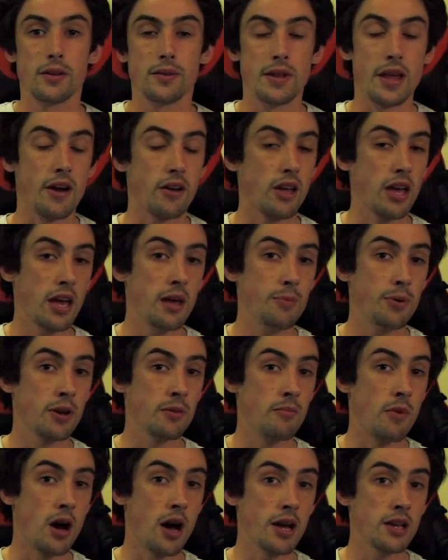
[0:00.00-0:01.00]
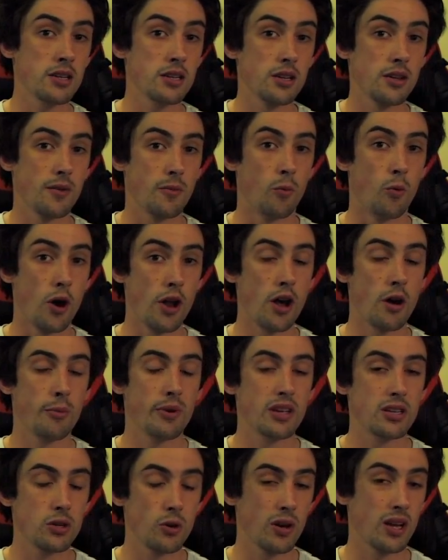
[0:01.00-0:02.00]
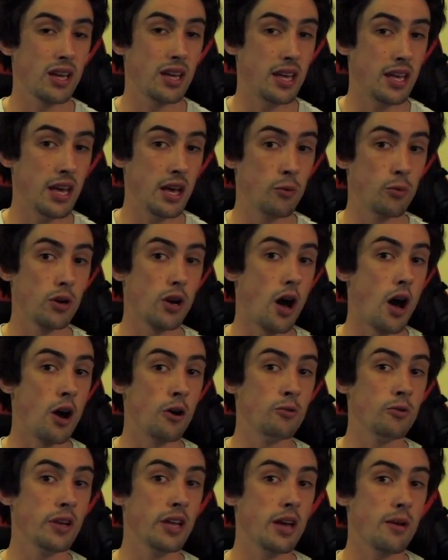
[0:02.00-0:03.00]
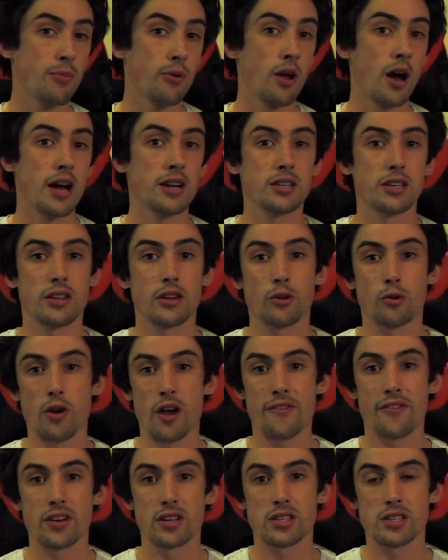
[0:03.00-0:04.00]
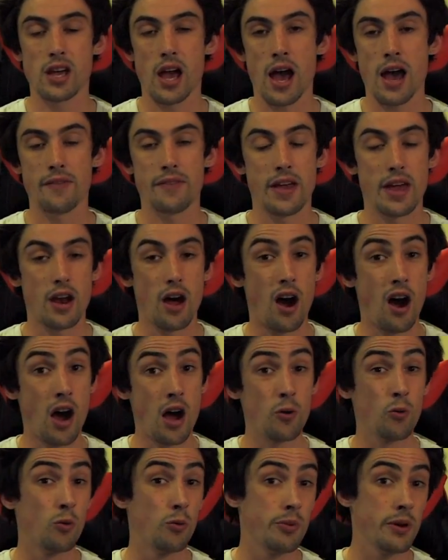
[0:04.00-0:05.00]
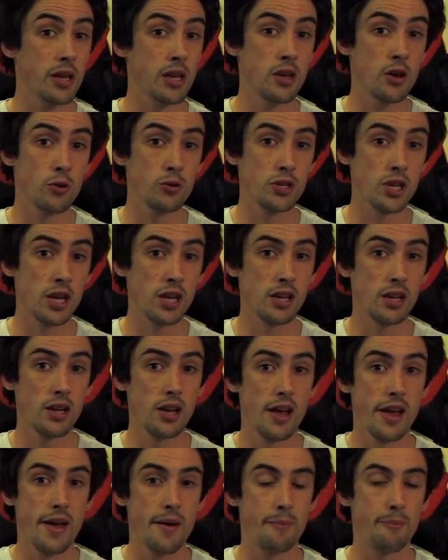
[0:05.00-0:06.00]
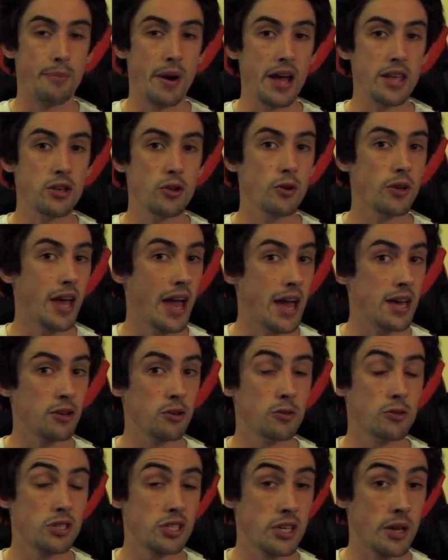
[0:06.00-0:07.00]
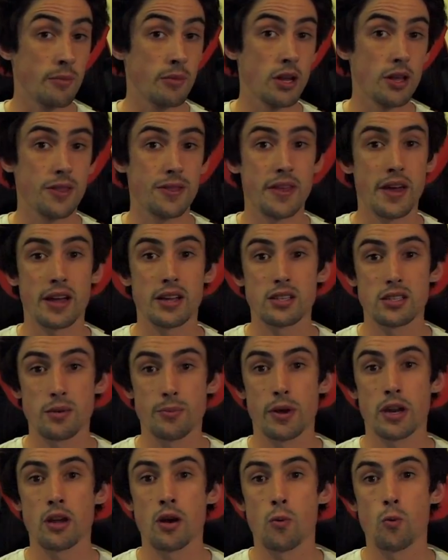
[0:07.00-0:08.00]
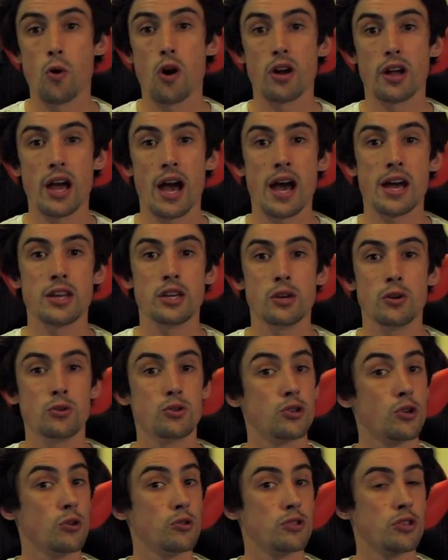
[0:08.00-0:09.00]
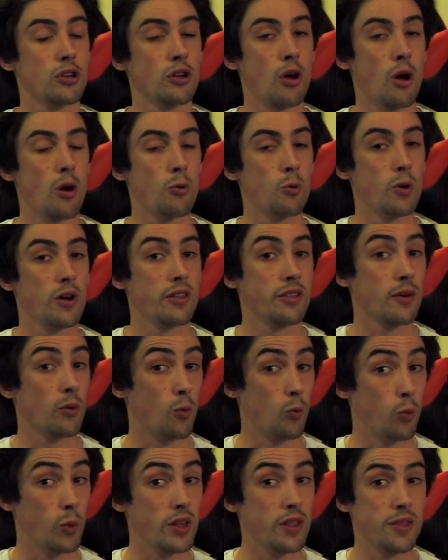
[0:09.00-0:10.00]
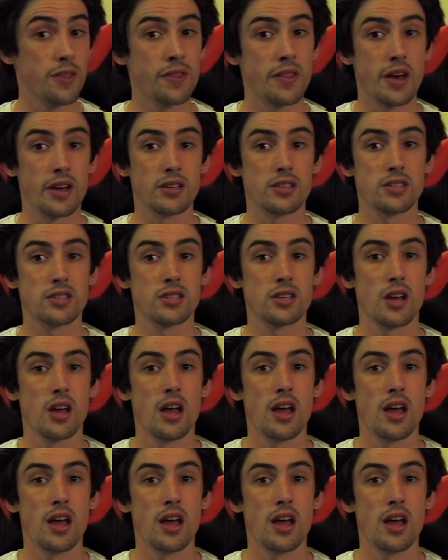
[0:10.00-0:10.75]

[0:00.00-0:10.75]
Now keep in mind, what I'll be doing here will only apply to the graphics card that I will be using, but you can do similar things depending on what card you choose to go with this.